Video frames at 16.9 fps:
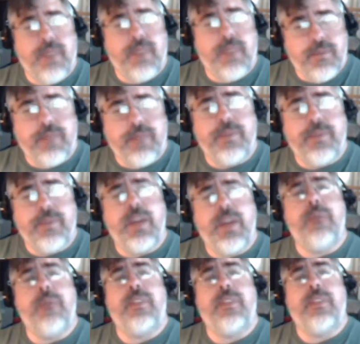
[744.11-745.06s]
I'm
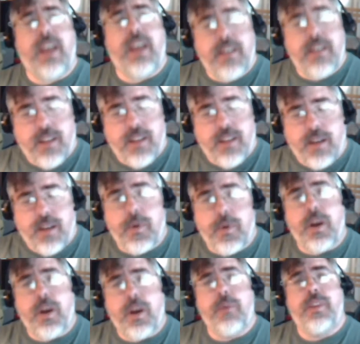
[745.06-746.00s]
okay with that. I'm
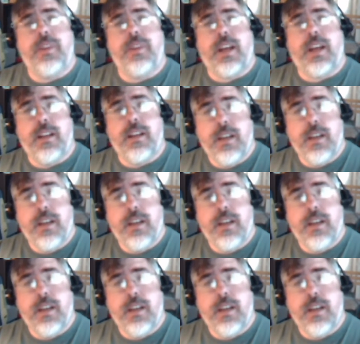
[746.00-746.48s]
okay with that.